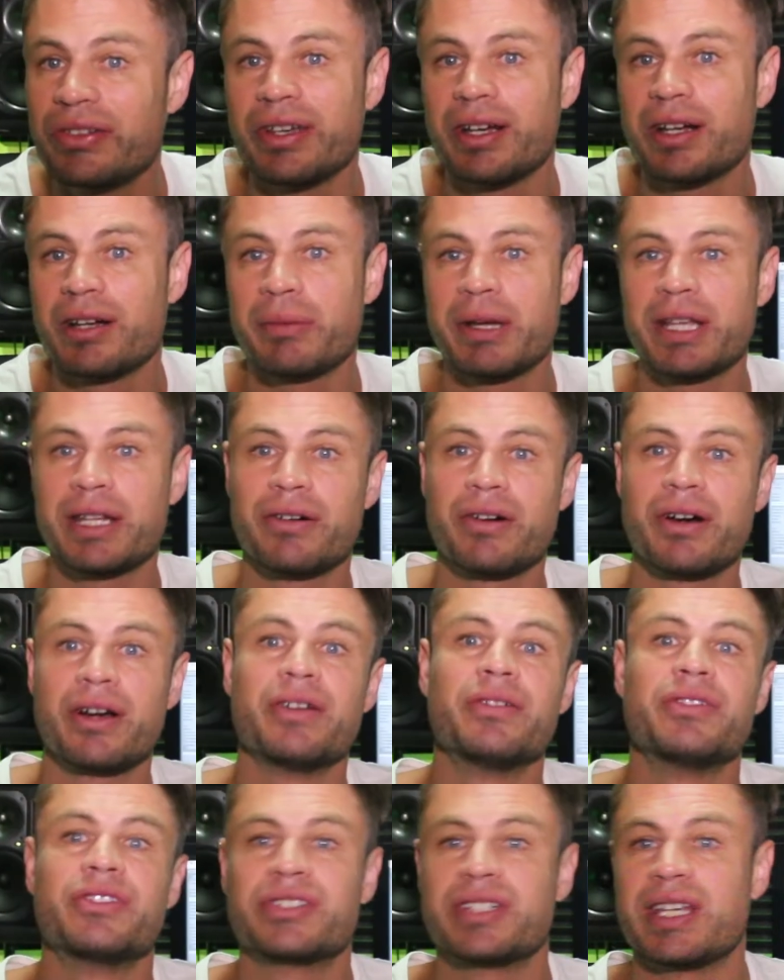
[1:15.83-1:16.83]
do you know what I mean, their
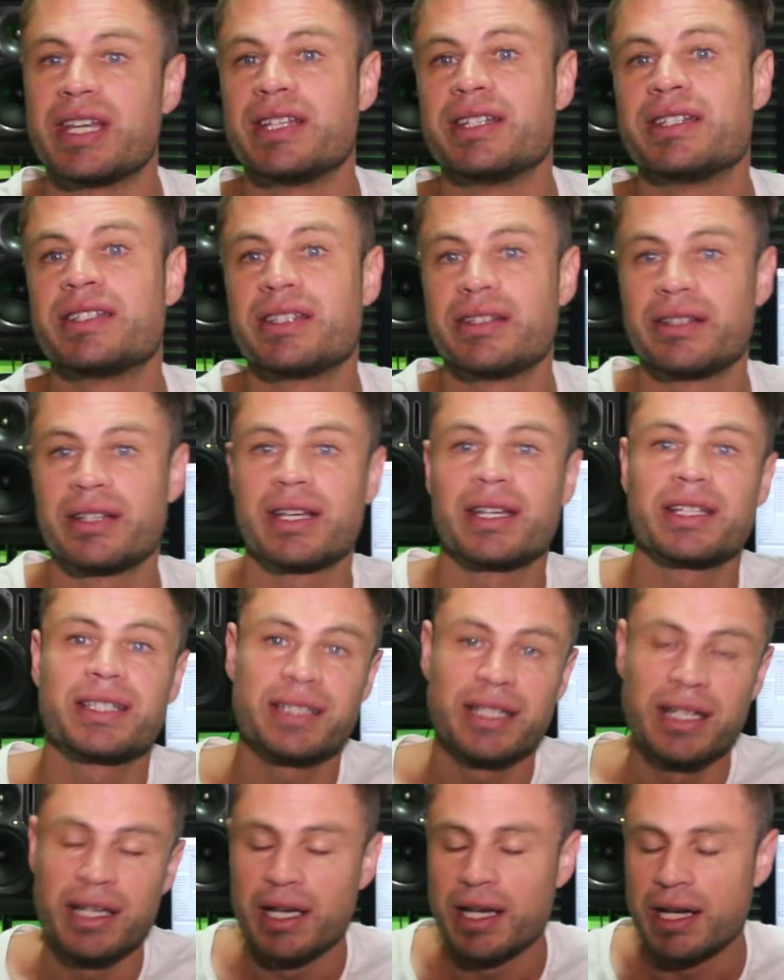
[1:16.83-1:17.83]
own skins and
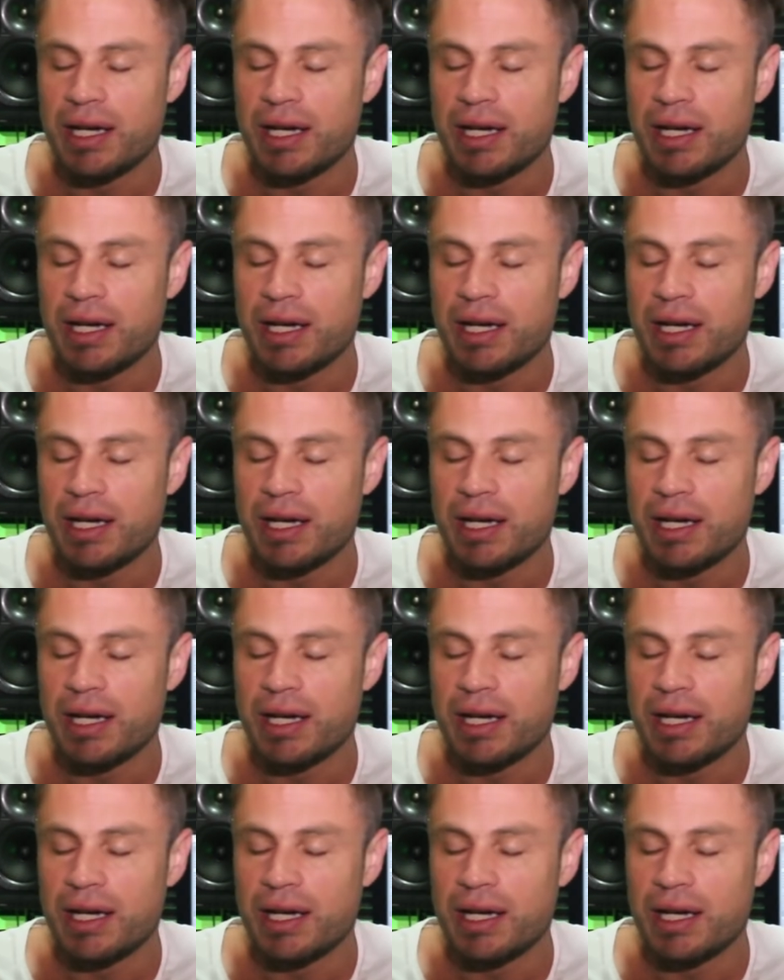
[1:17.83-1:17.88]
things.